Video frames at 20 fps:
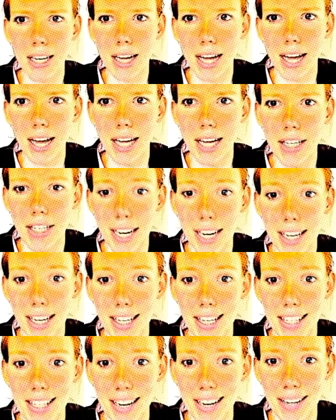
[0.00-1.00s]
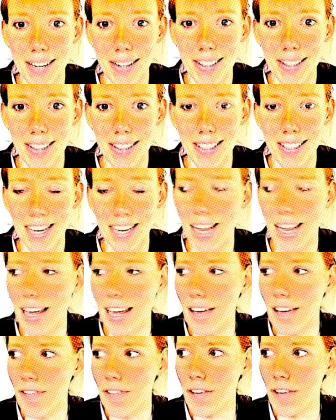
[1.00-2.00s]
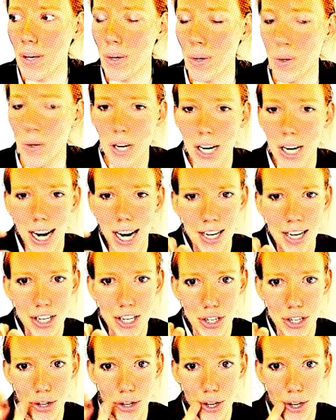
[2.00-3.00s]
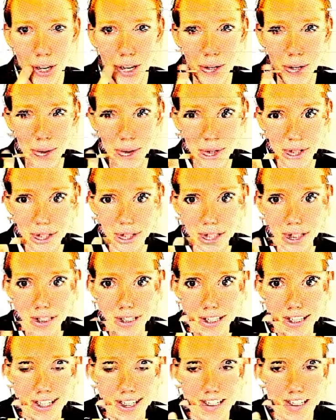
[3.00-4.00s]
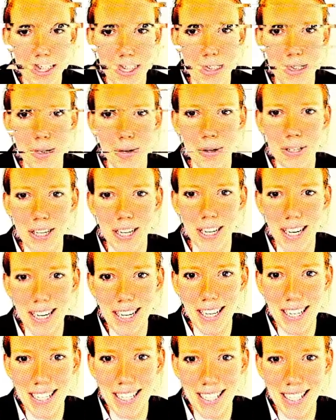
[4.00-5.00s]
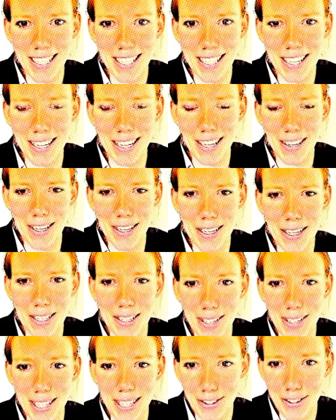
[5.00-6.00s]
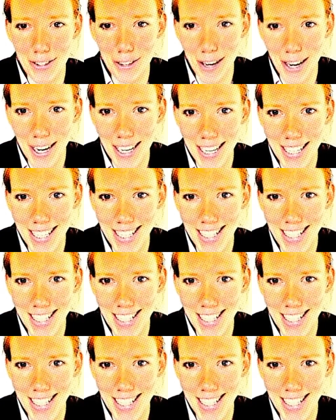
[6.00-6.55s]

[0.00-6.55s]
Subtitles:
And check this out. If you clench your glutes, nobody's noticing it. You can do it in a train.